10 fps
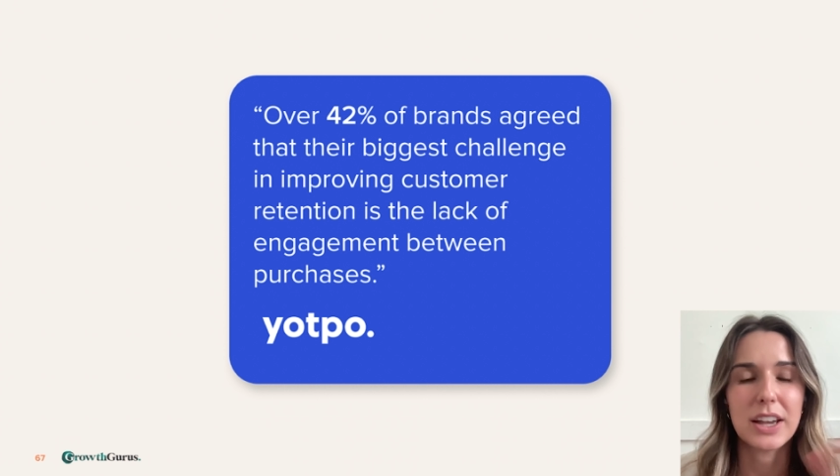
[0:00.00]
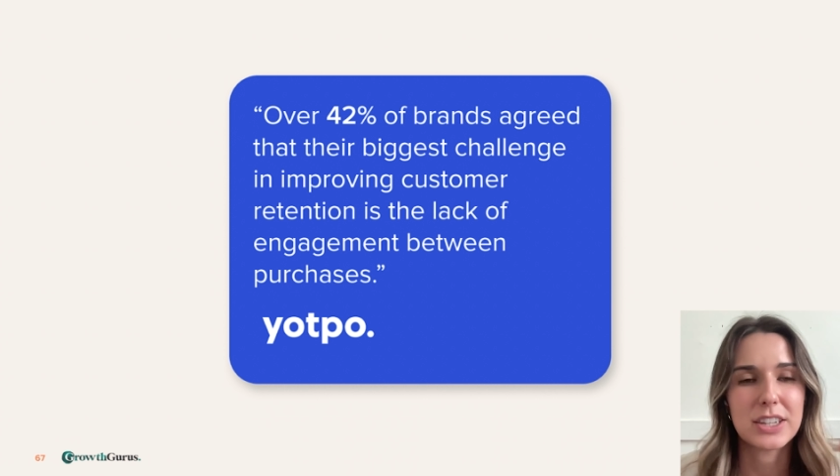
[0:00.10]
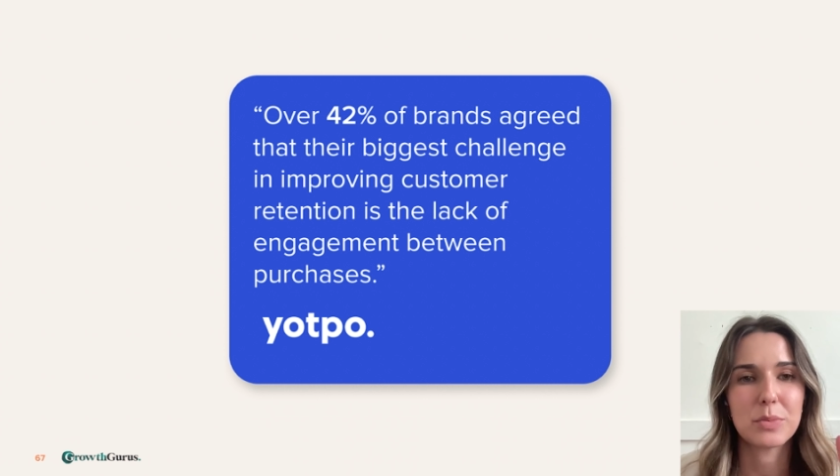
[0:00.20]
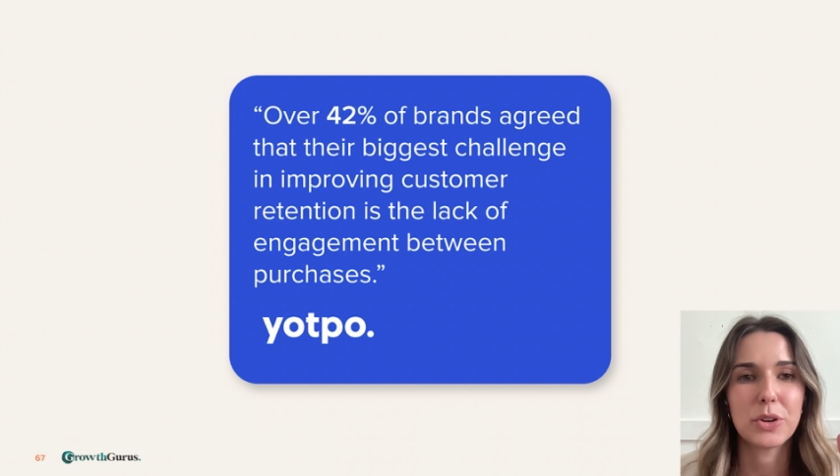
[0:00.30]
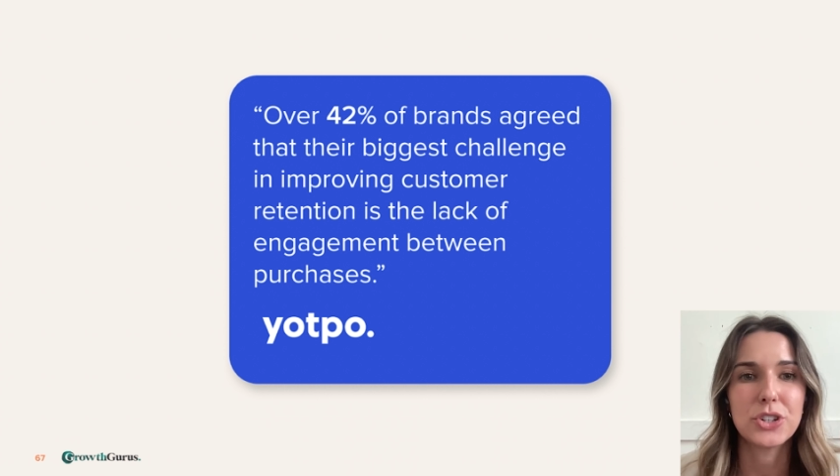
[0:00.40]

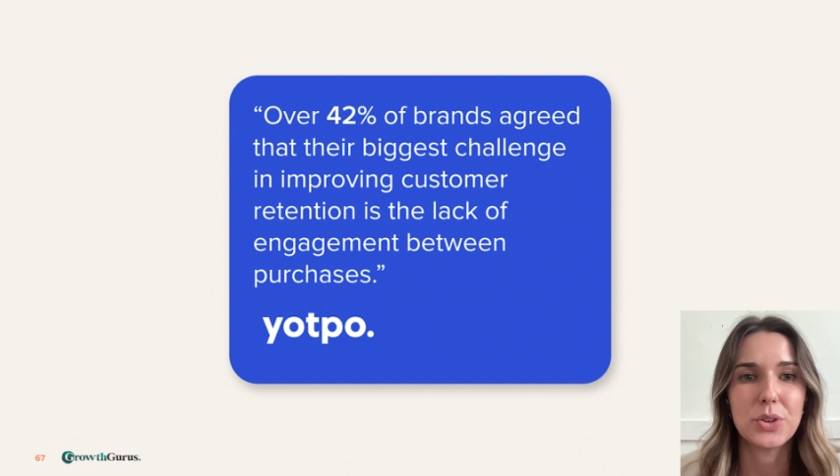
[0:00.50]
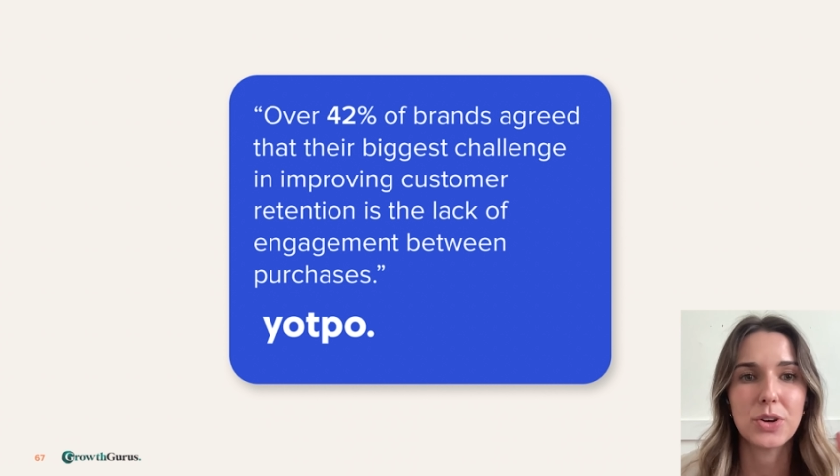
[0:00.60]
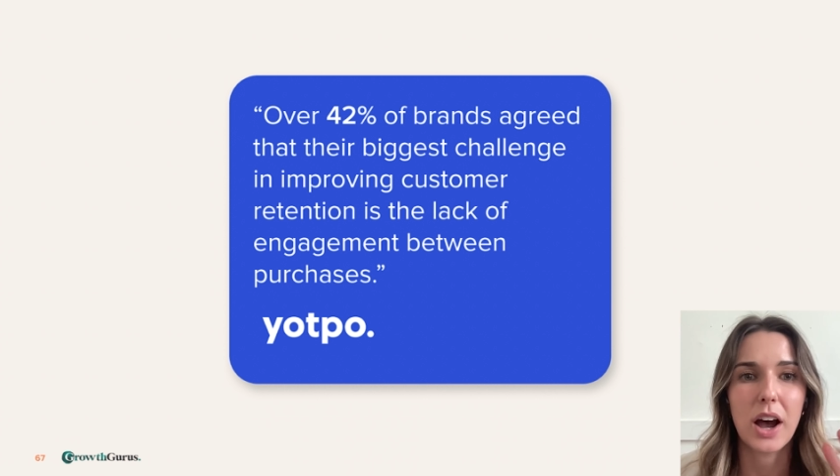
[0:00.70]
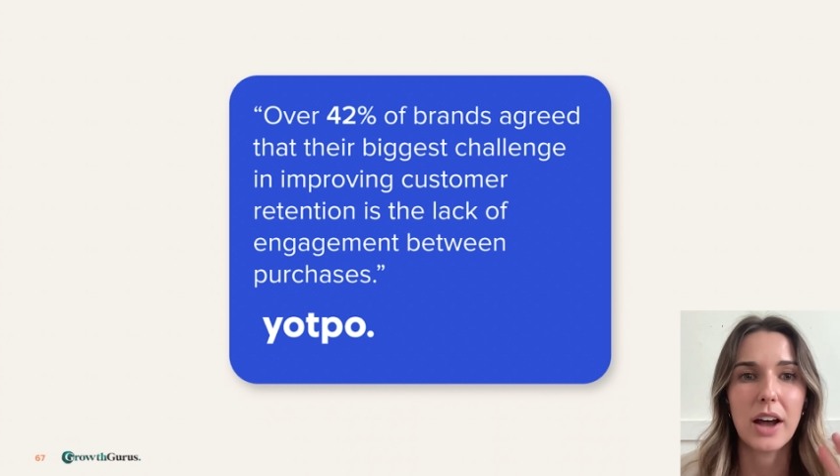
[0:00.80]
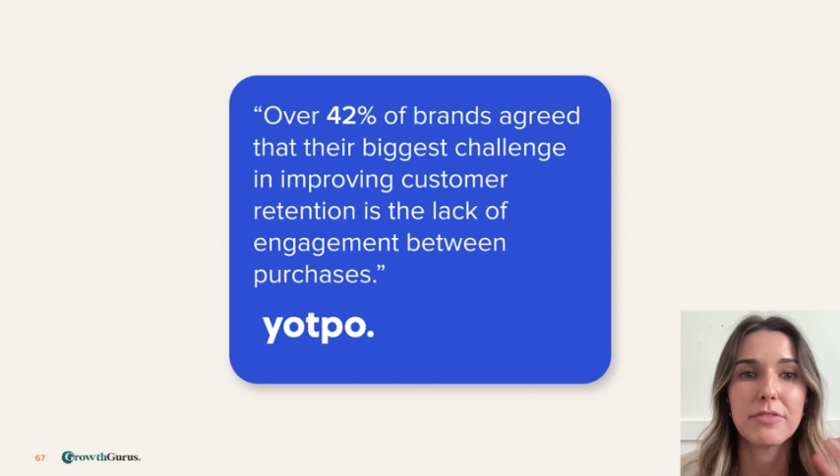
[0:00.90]
customers
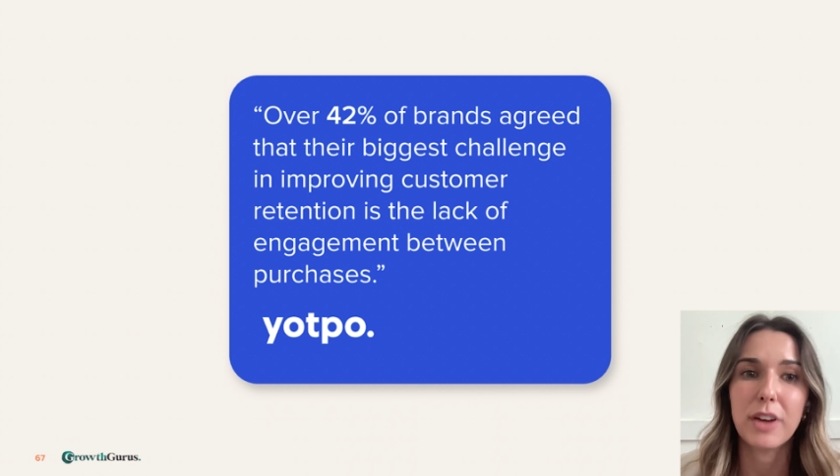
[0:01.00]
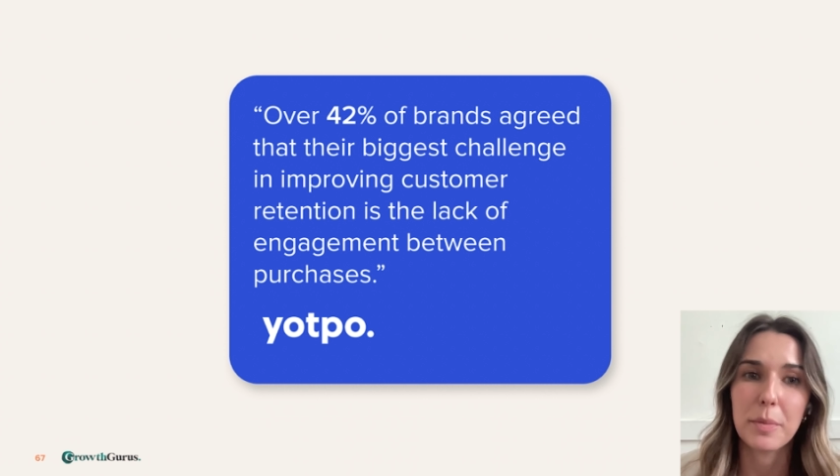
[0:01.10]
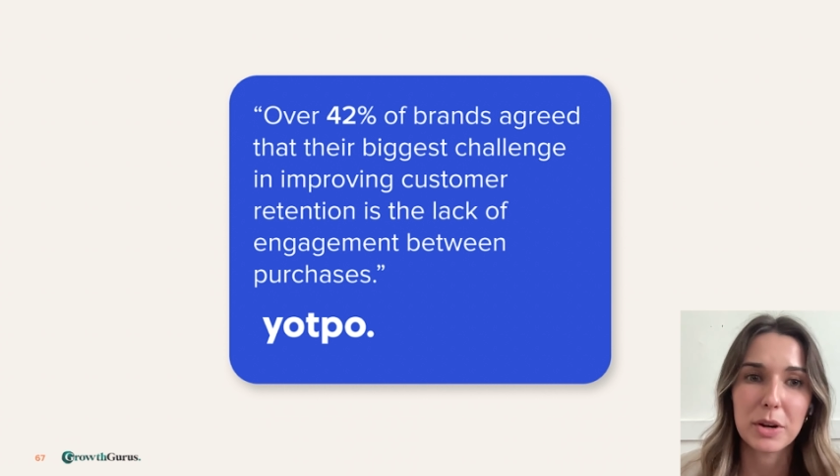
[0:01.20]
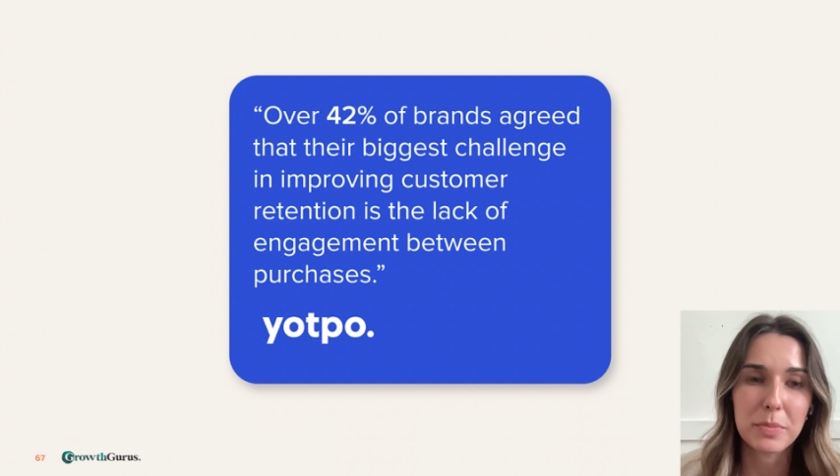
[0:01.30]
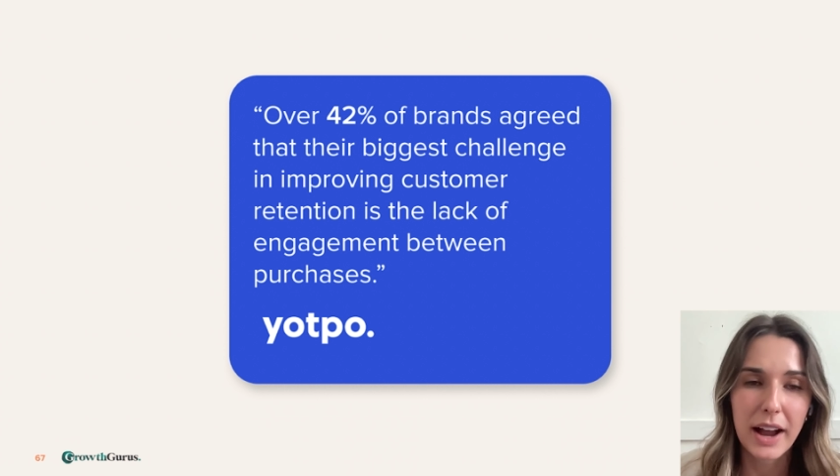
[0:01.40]
you got
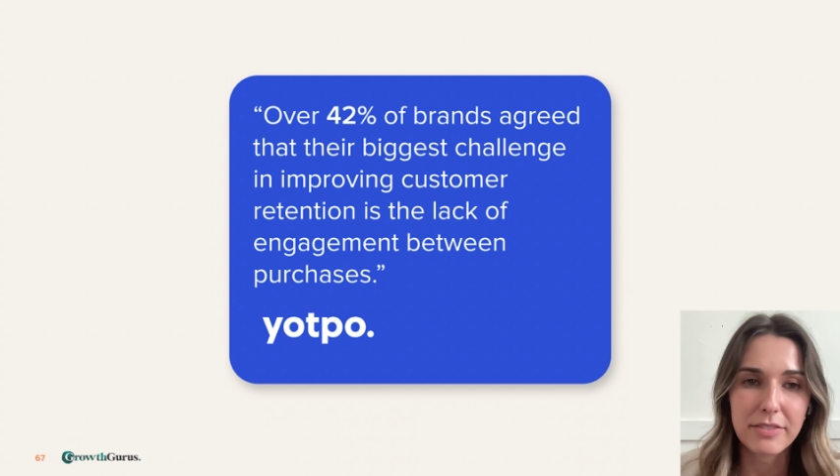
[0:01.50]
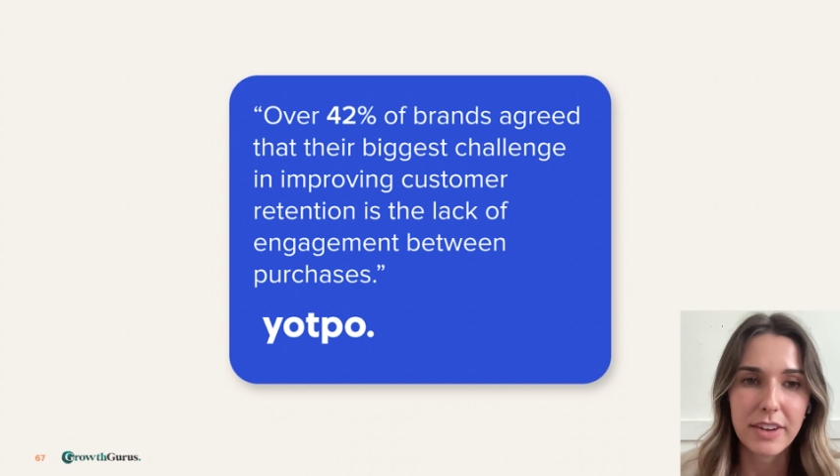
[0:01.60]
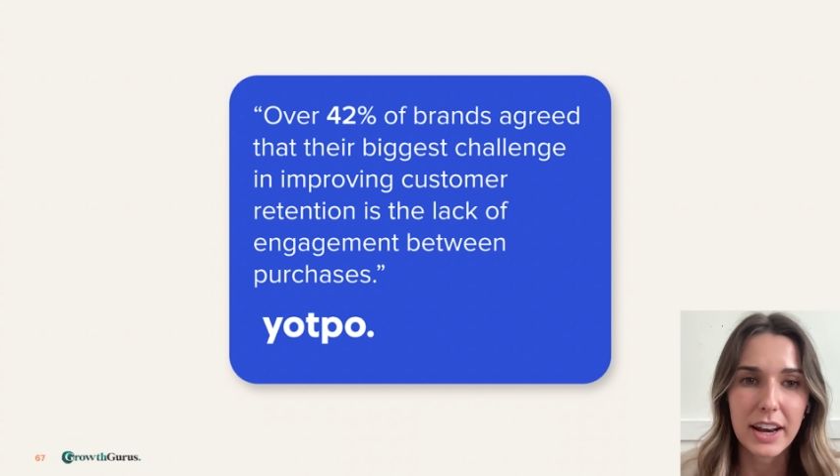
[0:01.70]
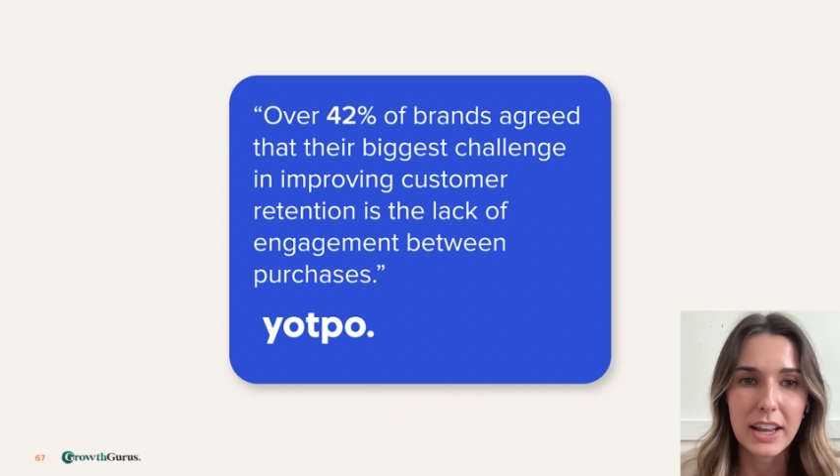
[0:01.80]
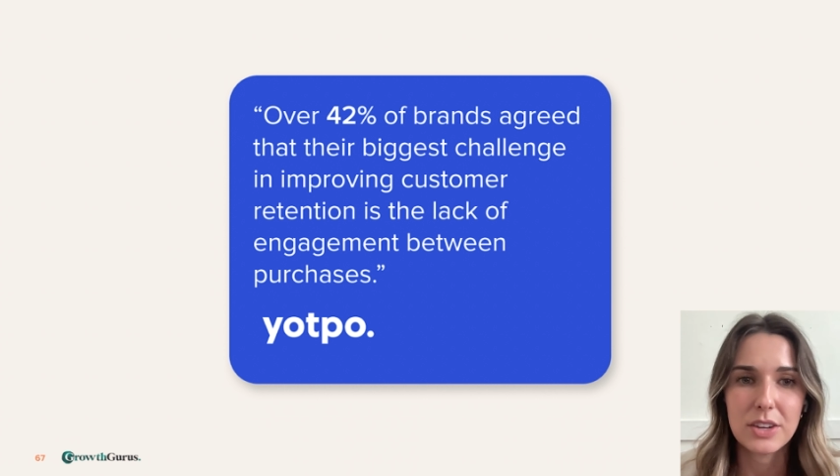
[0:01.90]
from your
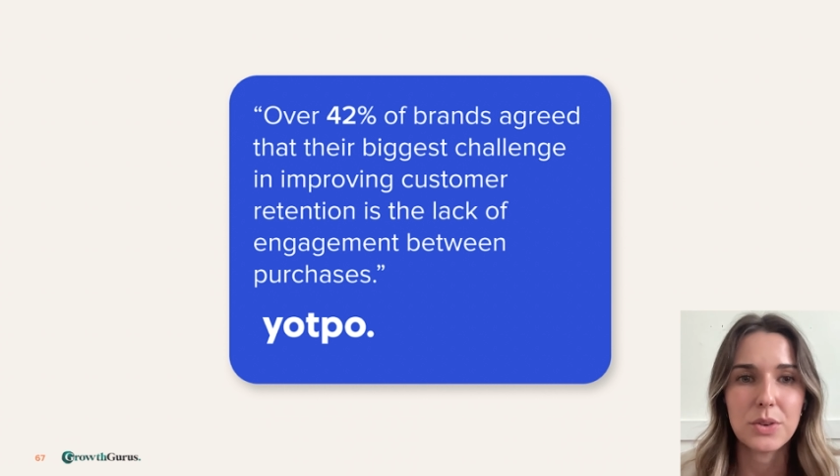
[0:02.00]
Black Friday,